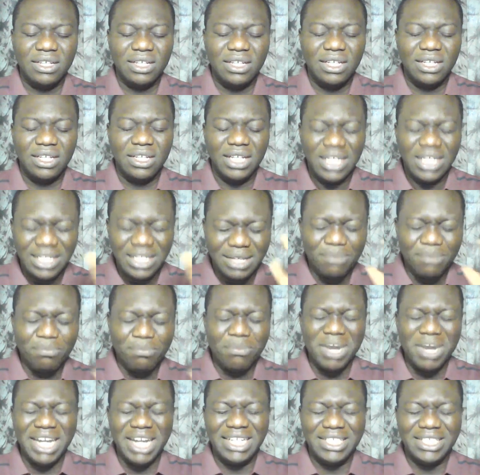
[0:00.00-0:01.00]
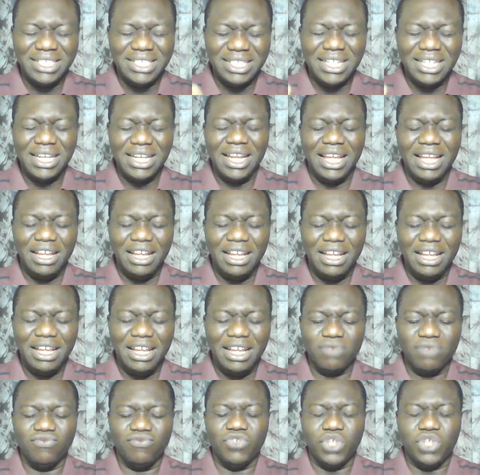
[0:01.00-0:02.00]
In the mighty name
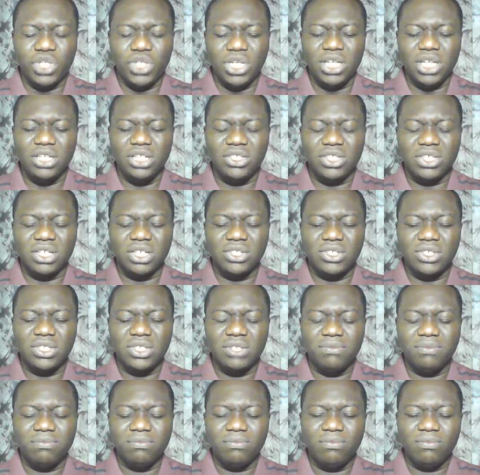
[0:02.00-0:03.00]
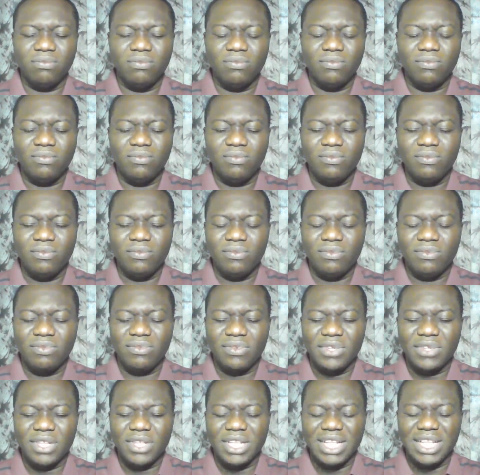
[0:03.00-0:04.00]
of Jesus.
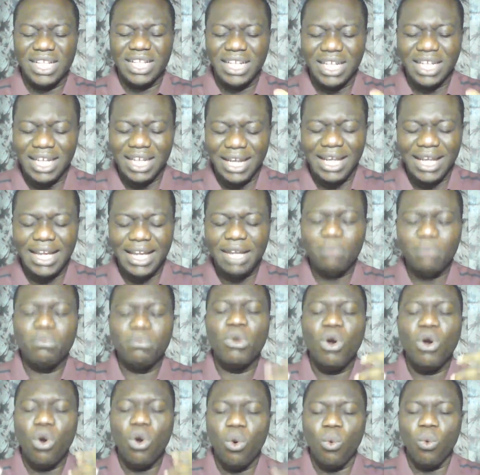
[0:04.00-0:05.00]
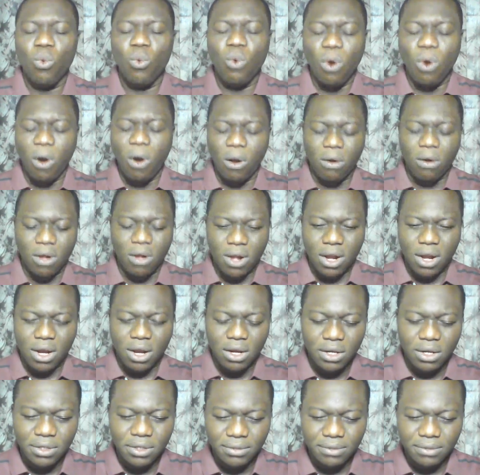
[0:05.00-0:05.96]
Lame, walk.